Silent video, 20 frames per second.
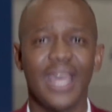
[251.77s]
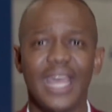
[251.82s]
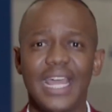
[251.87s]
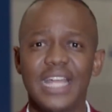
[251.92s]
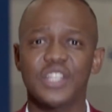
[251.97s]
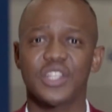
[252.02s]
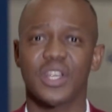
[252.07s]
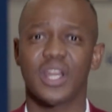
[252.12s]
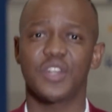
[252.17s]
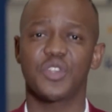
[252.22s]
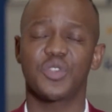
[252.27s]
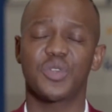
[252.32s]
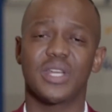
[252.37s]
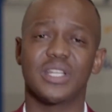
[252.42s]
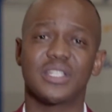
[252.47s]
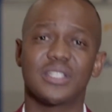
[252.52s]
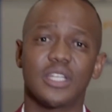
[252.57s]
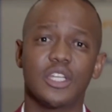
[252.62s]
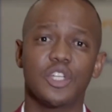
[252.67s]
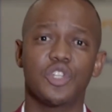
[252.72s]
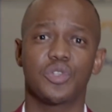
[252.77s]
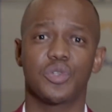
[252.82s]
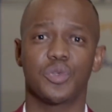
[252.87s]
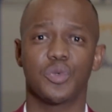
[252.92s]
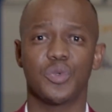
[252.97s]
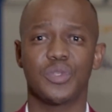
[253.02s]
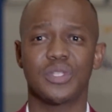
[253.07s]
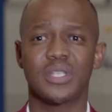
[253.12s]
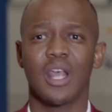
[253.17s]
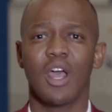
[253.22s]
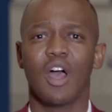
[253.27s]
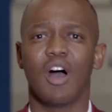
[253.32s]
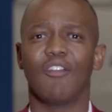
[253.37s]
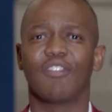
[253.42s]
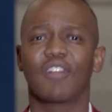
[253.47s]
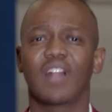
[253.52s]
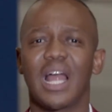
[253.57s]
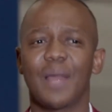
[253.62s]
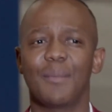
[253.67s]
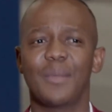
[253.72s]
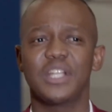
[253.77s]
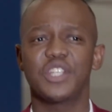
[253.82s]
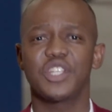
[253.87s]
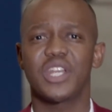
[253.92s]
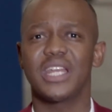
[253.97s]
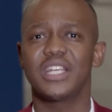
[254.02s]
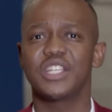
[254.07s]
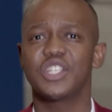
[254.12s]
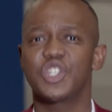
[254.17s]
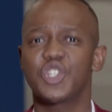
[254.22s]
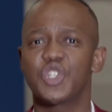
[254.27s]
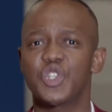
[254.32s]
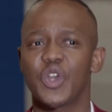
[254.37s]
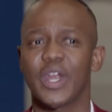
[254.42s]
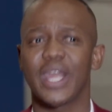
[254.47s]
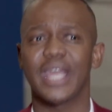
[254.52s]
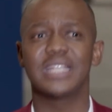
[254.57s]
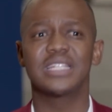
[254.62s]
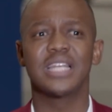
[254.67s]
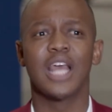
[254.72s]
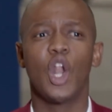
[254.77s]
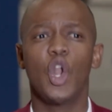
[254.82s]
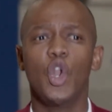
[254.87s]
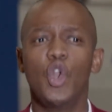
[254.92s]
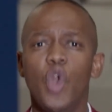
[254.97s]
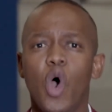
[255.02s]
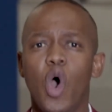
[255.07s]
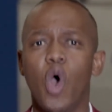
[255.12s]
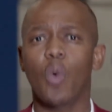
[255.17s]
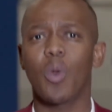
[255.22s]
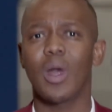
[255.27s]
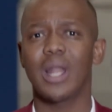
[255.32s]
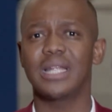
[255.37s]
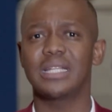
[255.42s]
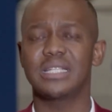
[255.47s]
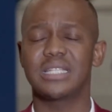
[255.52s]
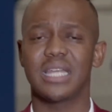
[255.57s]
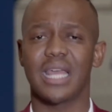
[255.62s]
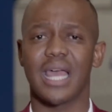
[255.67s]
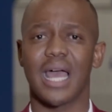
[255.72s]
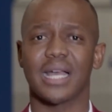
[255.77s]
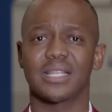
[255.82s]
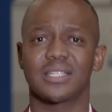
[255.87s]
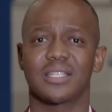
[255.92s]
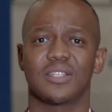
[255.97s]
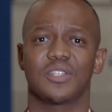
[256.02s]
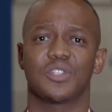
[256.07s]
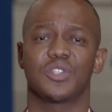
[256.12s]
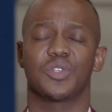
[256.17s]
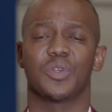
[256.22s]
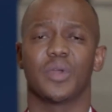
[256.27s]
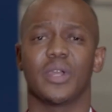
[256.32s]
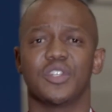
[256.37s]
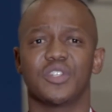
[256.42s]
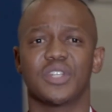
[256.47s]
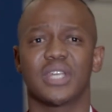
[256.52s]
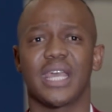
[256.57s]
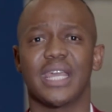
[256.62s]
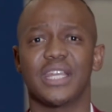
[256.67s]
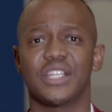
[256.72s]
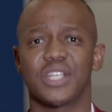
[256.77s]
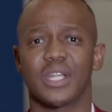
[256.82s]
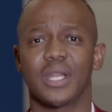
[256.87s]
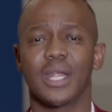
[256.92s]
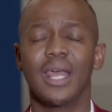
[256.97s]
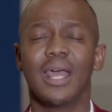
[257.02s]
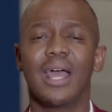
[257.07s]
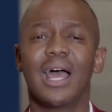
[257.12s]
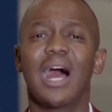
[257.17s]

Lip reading: each country has issues of climate change, trade, low quality access to education.